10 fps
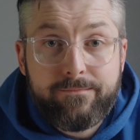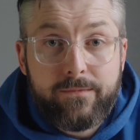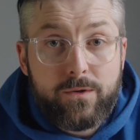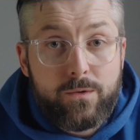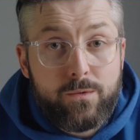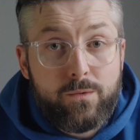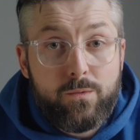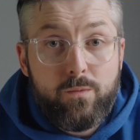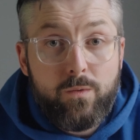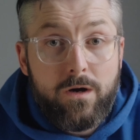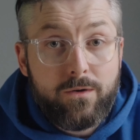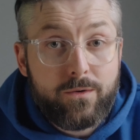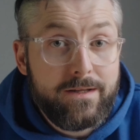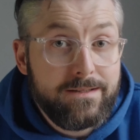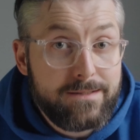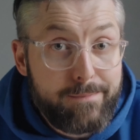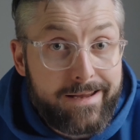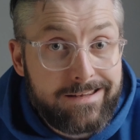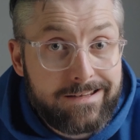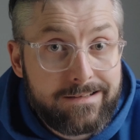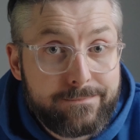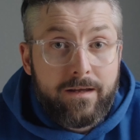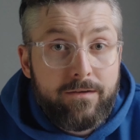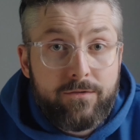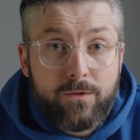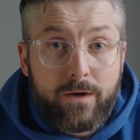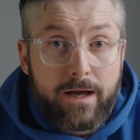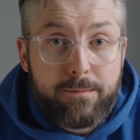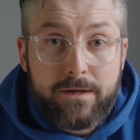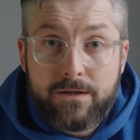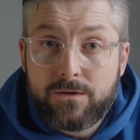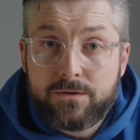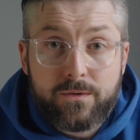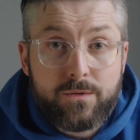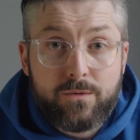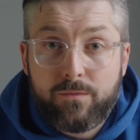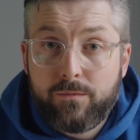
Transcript: you are looking to make. If you're happy just to